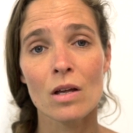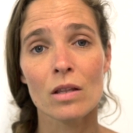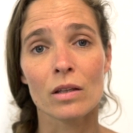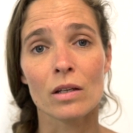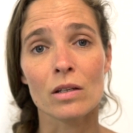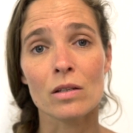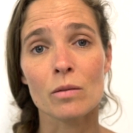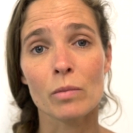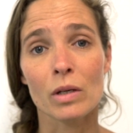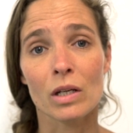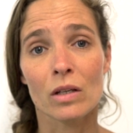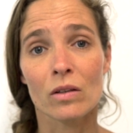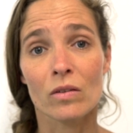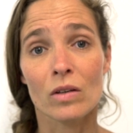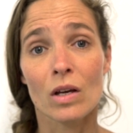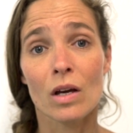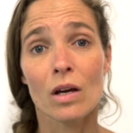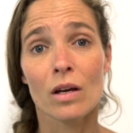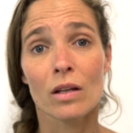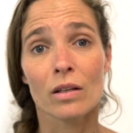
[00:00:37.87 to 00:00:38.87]
This
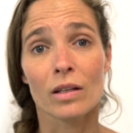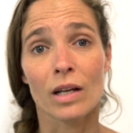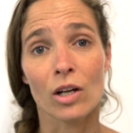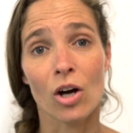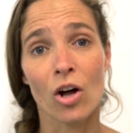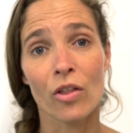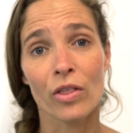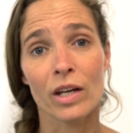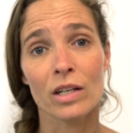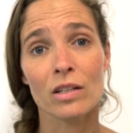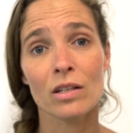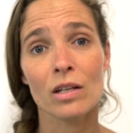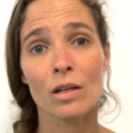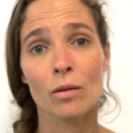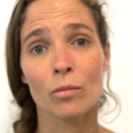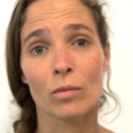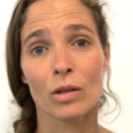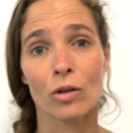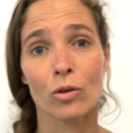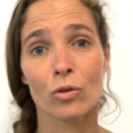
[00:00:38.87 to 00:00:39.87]
means that on that
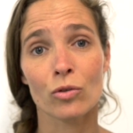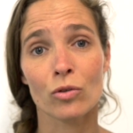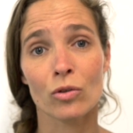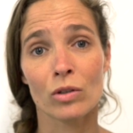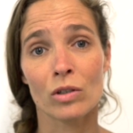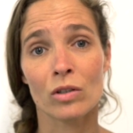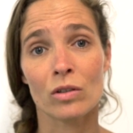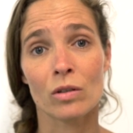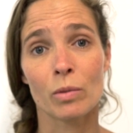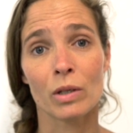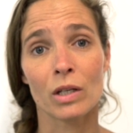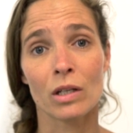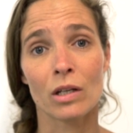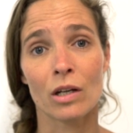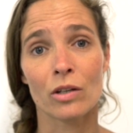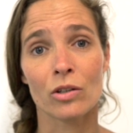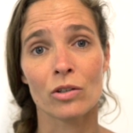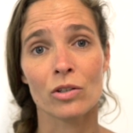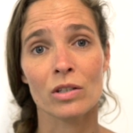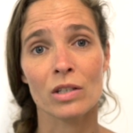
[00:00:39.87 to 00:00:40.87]
team, there also needs to be an
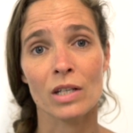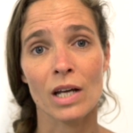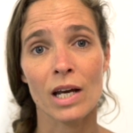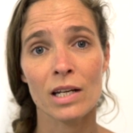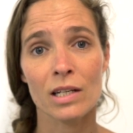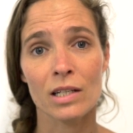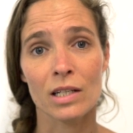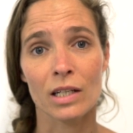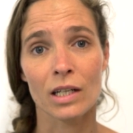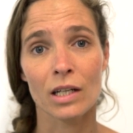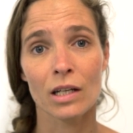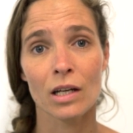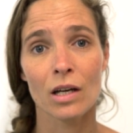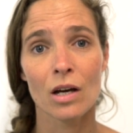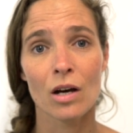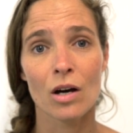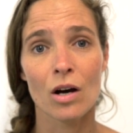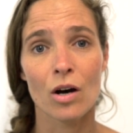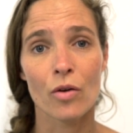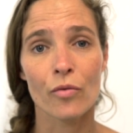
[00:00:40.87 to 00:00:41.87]
understanding
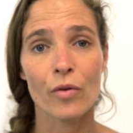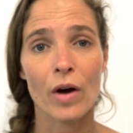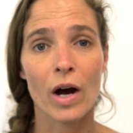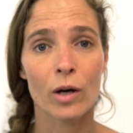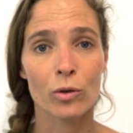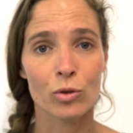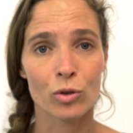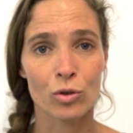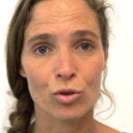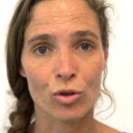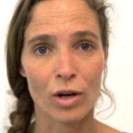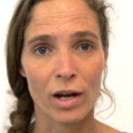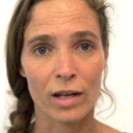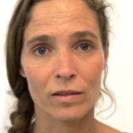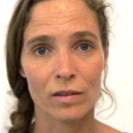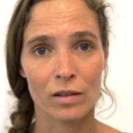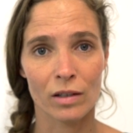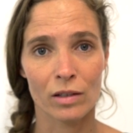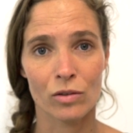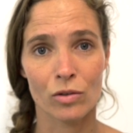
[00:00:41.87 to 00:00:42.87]
of how to
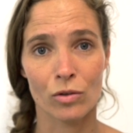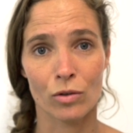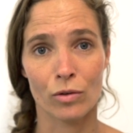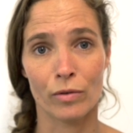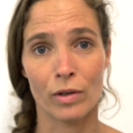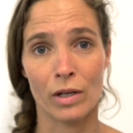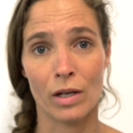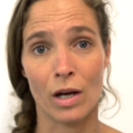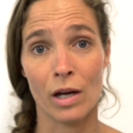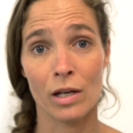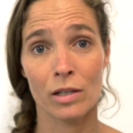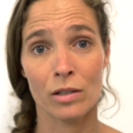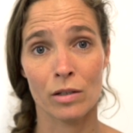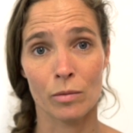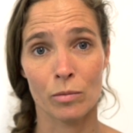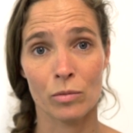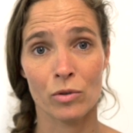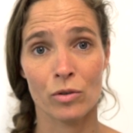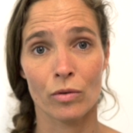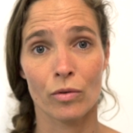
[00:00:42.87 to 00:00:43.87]
translate survey
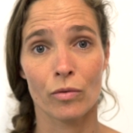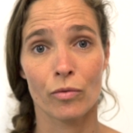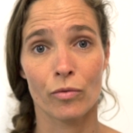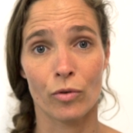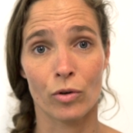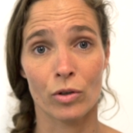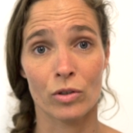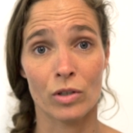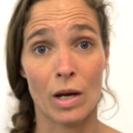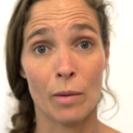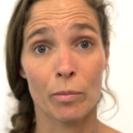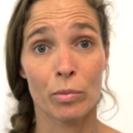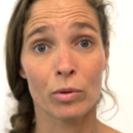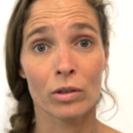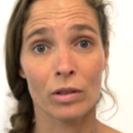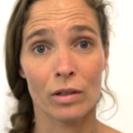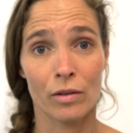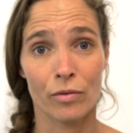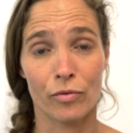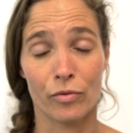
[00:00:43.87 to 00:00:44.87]
items. For
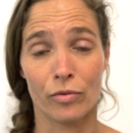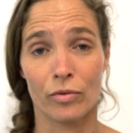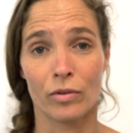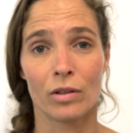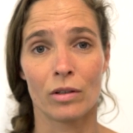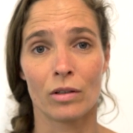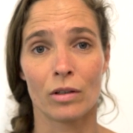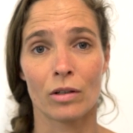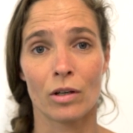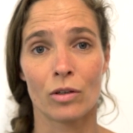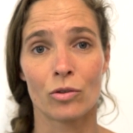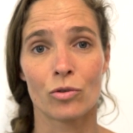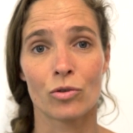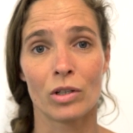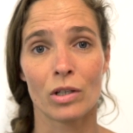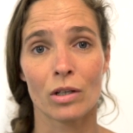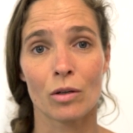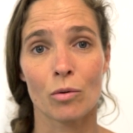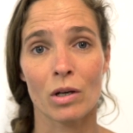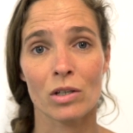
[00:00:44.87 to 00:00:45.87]
example, if the
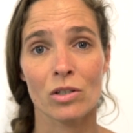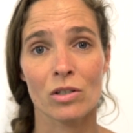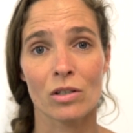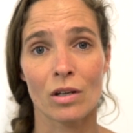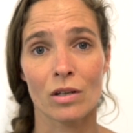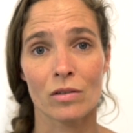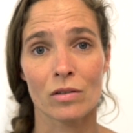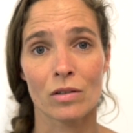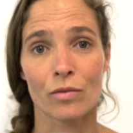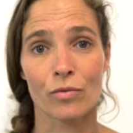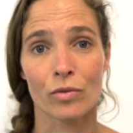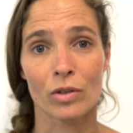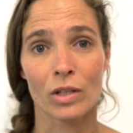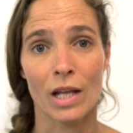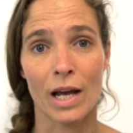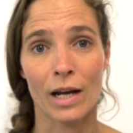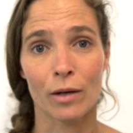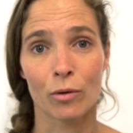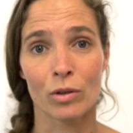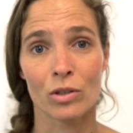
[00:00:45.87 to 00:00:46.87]
country in question has a different
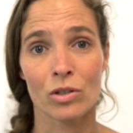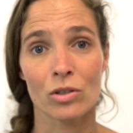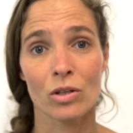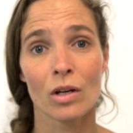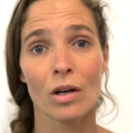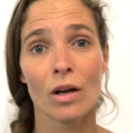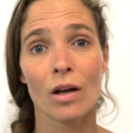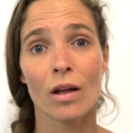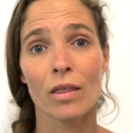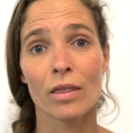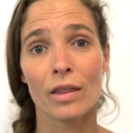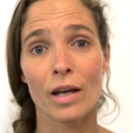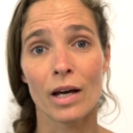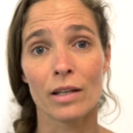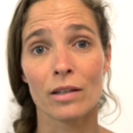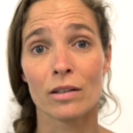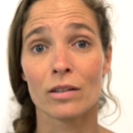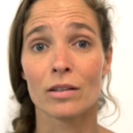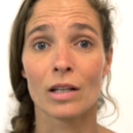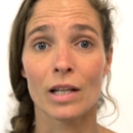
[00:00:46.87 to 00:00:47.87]
language
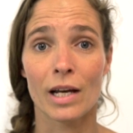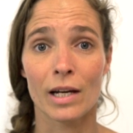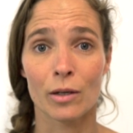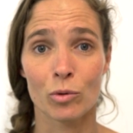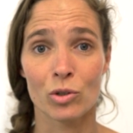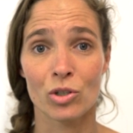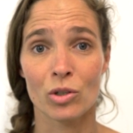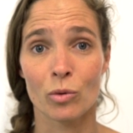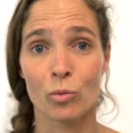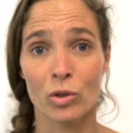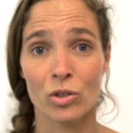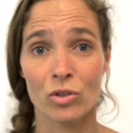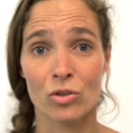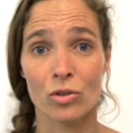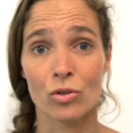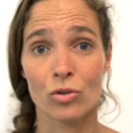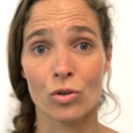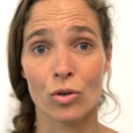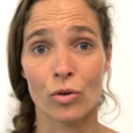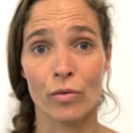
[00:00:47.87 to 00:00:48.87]
than the language in which
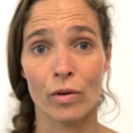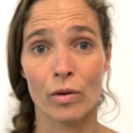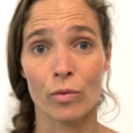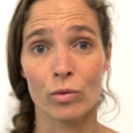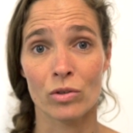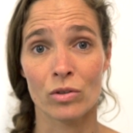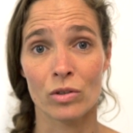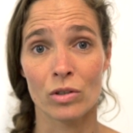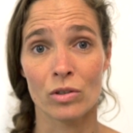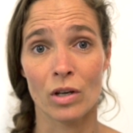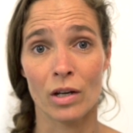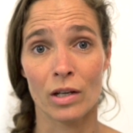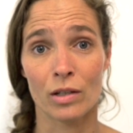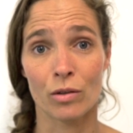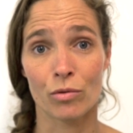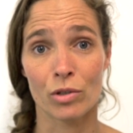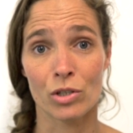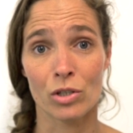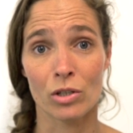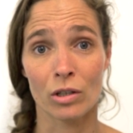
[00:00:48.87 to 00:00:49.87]
the survey was designed
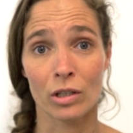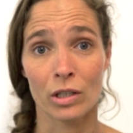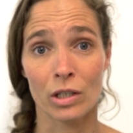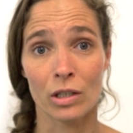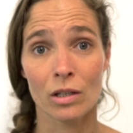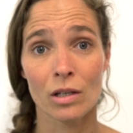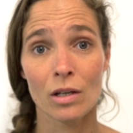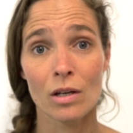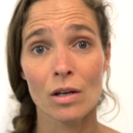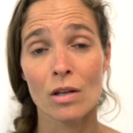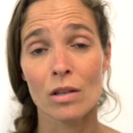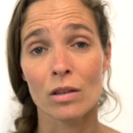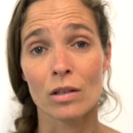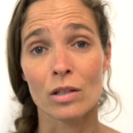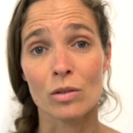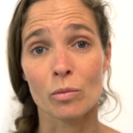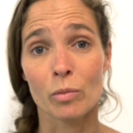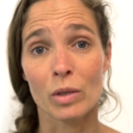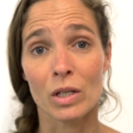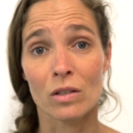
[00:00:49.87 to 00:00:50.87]
originally.
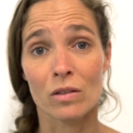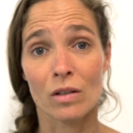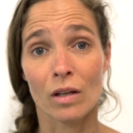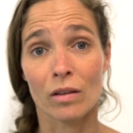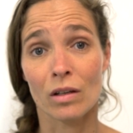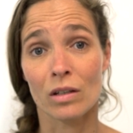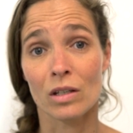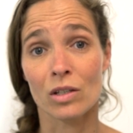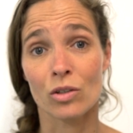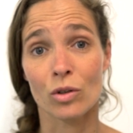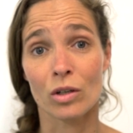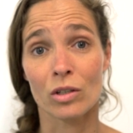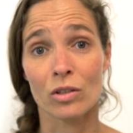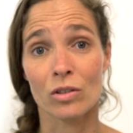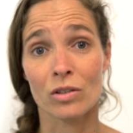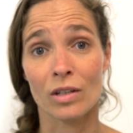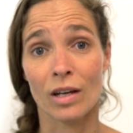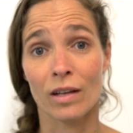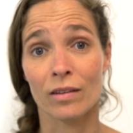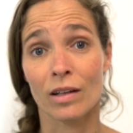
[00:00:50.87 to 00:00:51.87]
This means that they need to
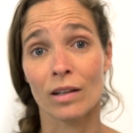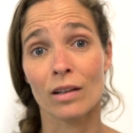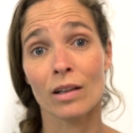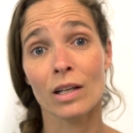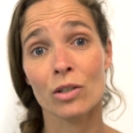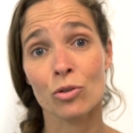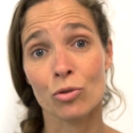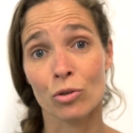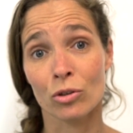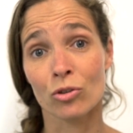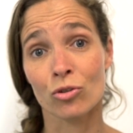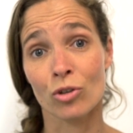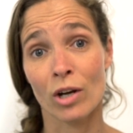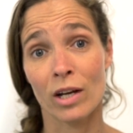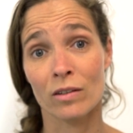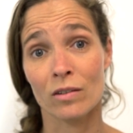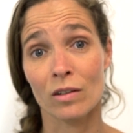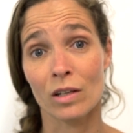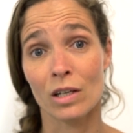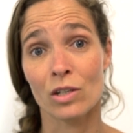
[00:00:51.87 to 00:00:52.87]
understand that literal
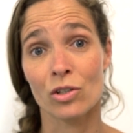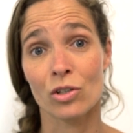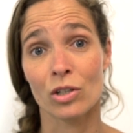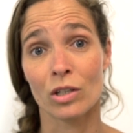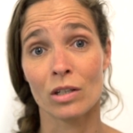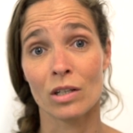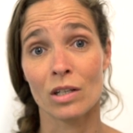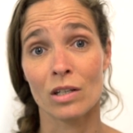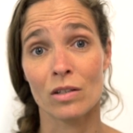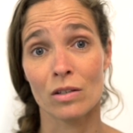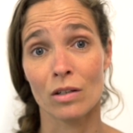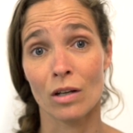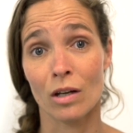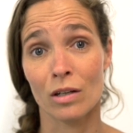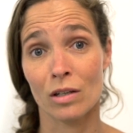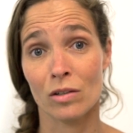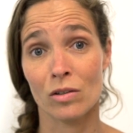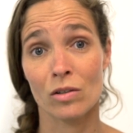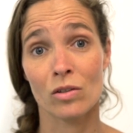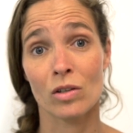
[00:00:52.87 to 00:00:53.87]
translation is
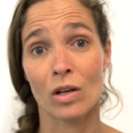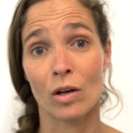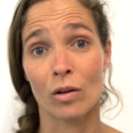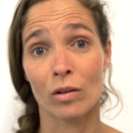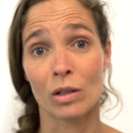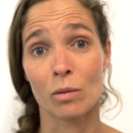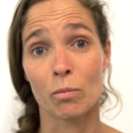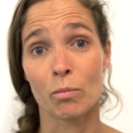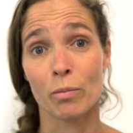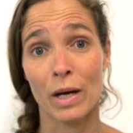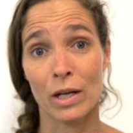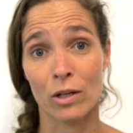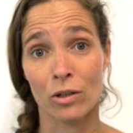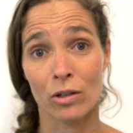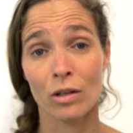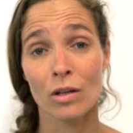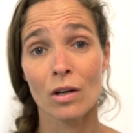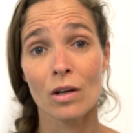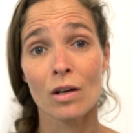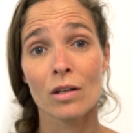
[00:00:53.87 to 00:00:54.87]
not necessarily
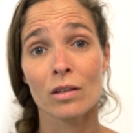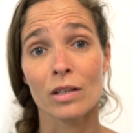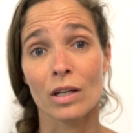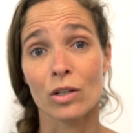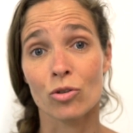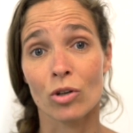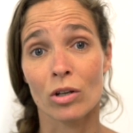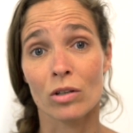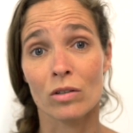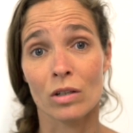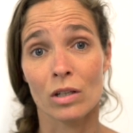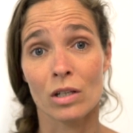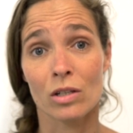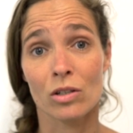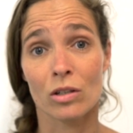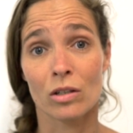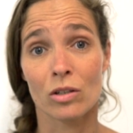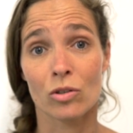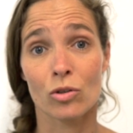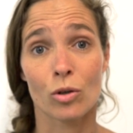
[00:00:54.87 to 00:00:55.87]
better than
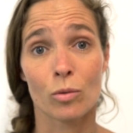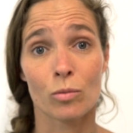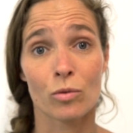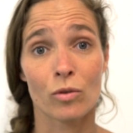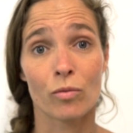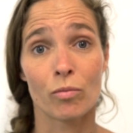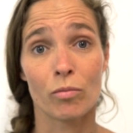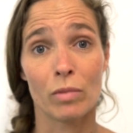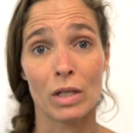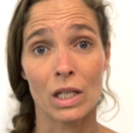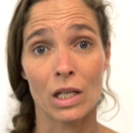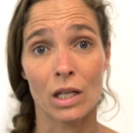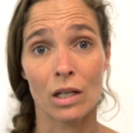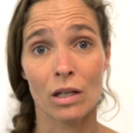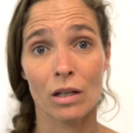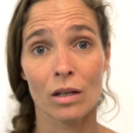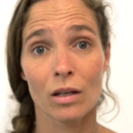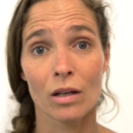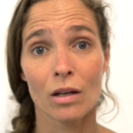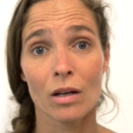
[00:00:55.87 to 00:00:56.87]
translation in terms of
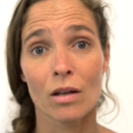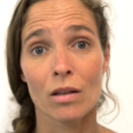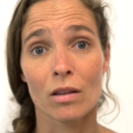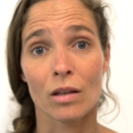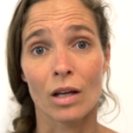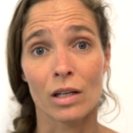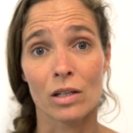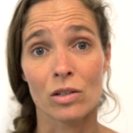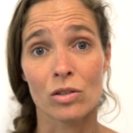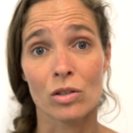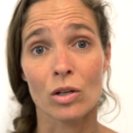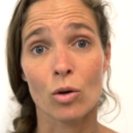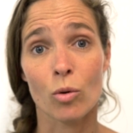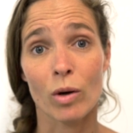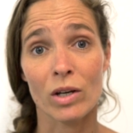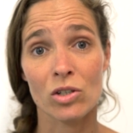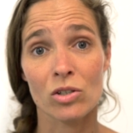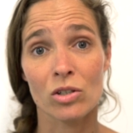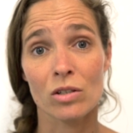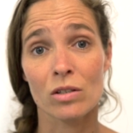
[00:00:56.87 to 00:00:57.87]
meaning. That is, the
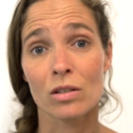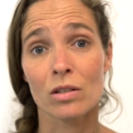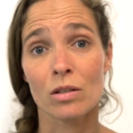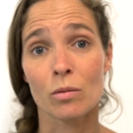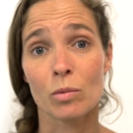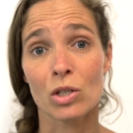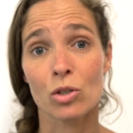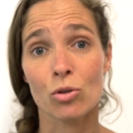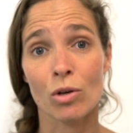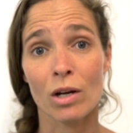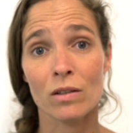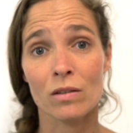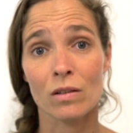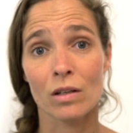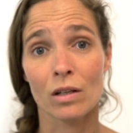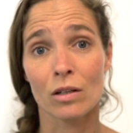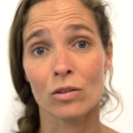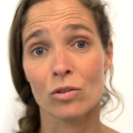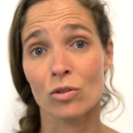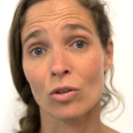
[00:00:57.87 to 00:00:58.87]
questions need to be
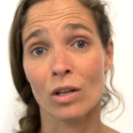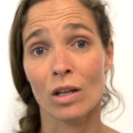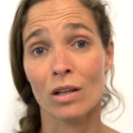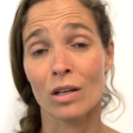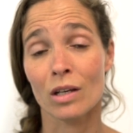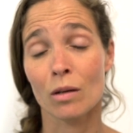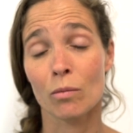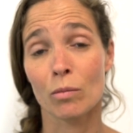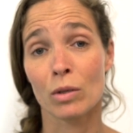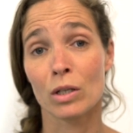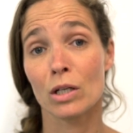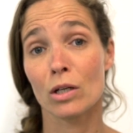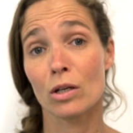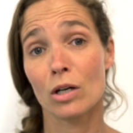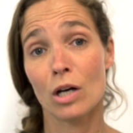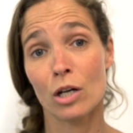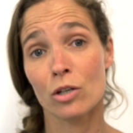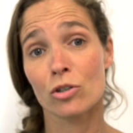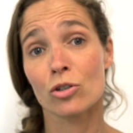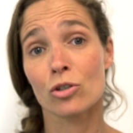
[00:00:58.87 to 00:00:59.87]
translated so that they can be
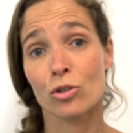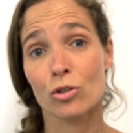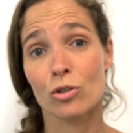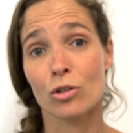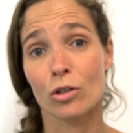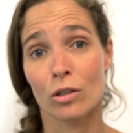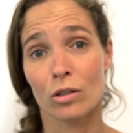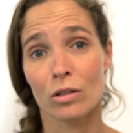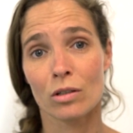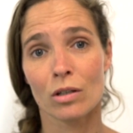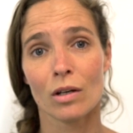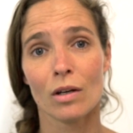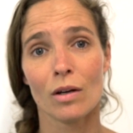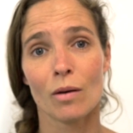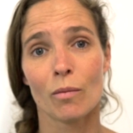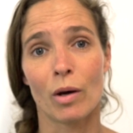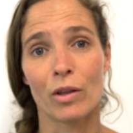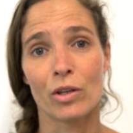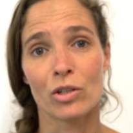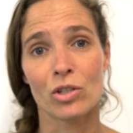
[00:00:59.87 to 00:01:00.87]
understood
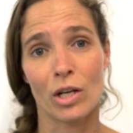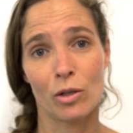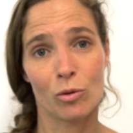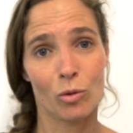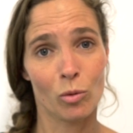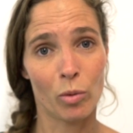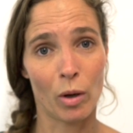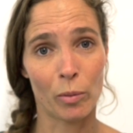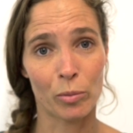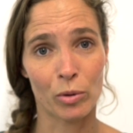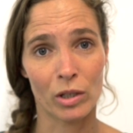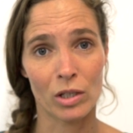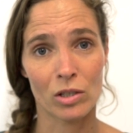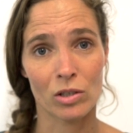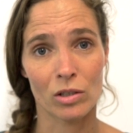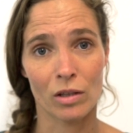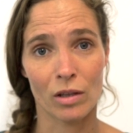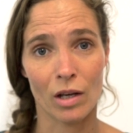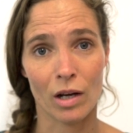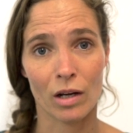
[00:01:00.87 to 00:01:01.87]
by the general
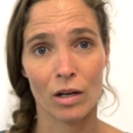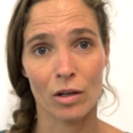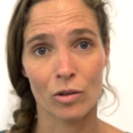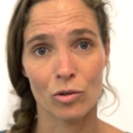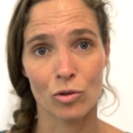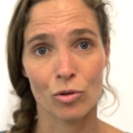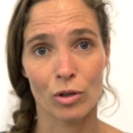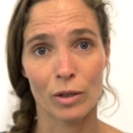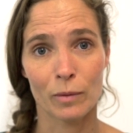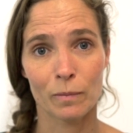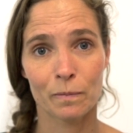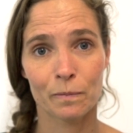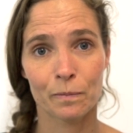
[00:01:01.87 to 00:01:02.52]
population in that country.